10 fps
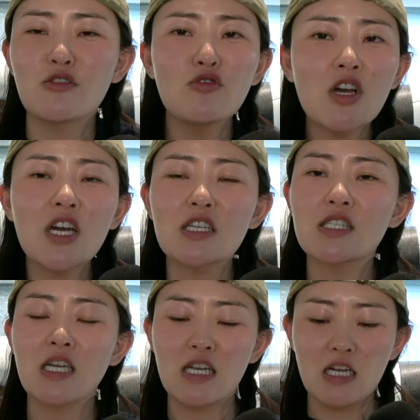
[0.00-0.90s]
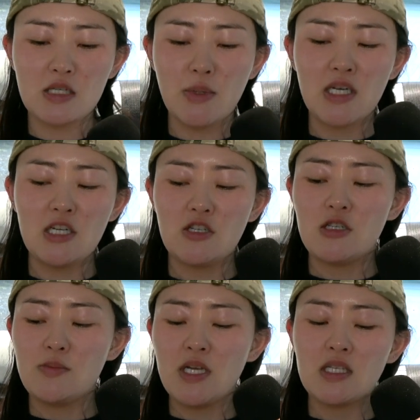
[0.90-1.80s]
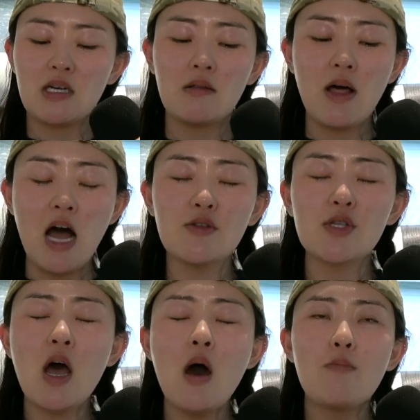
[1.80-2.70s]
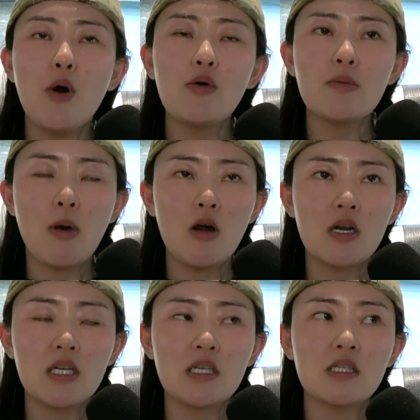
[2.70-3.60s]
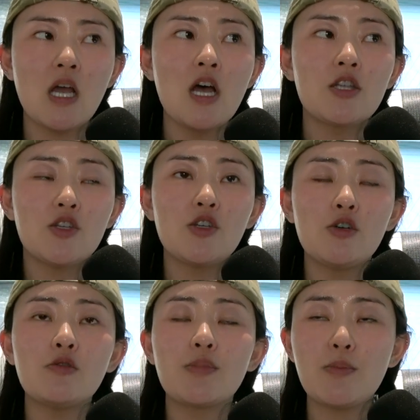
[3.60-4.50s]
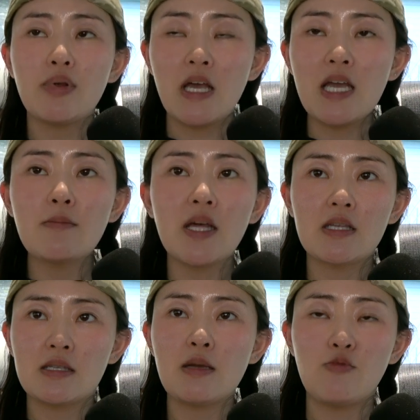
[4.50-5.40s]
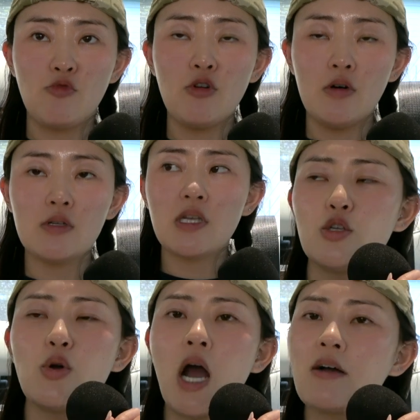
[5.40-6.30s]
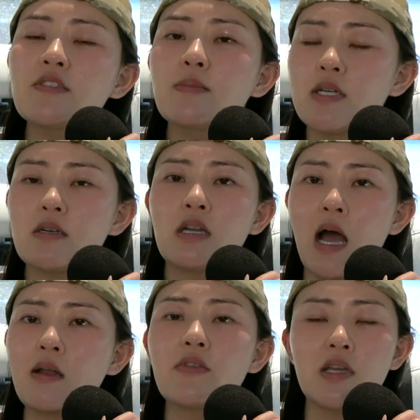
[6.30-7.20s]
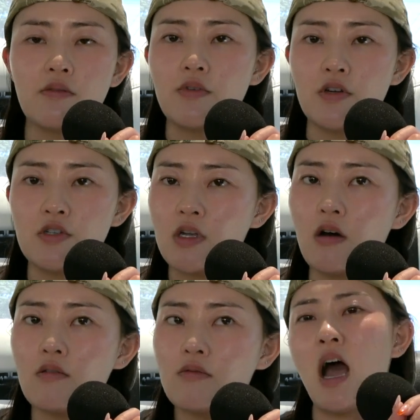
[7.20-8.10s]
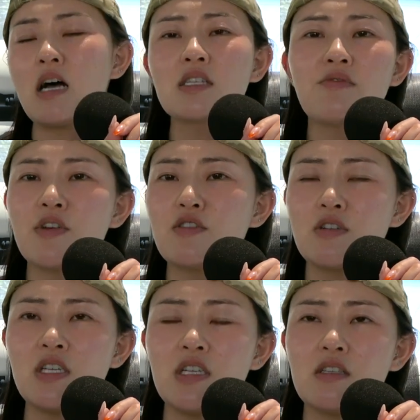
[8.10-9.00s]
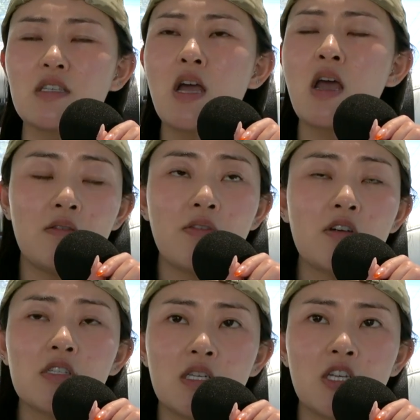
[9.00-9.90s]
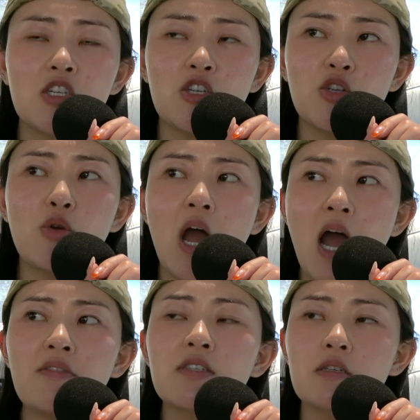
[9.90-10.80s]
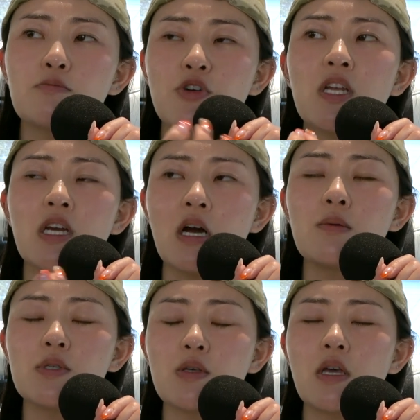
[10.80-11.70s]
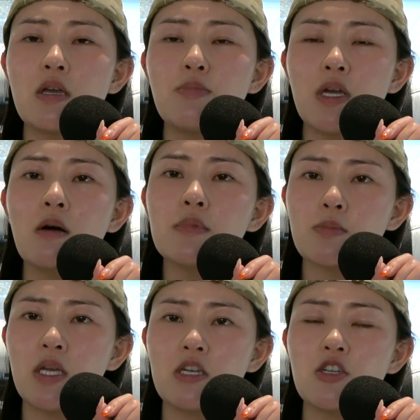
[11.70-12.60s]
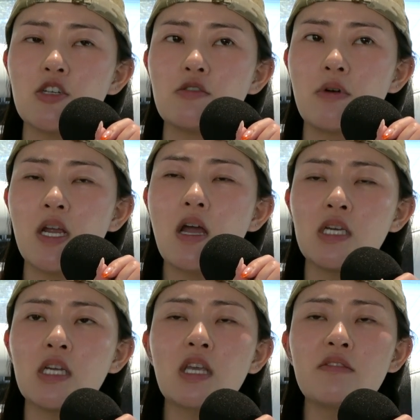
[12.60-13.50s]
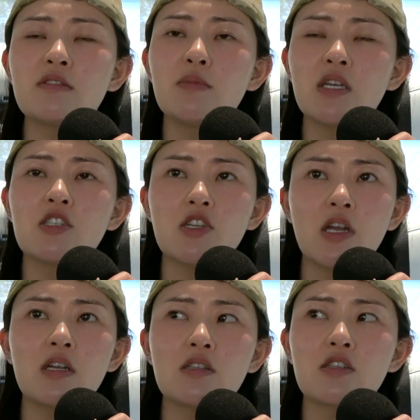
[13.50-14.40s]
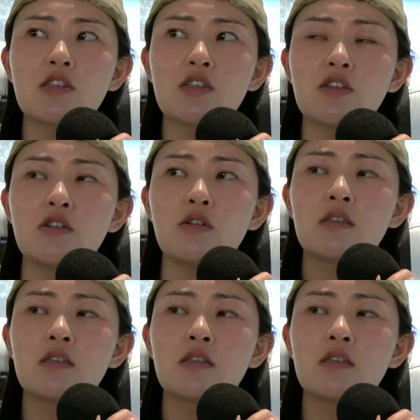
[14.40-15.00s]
Look at us setting expectations because it allows both parties to be playing by the same rules. You have to be an advocate for yourself. Ask for your needs. If there is an issue, you have to bring it up so that it becomes my issue, right? It gives me a chance to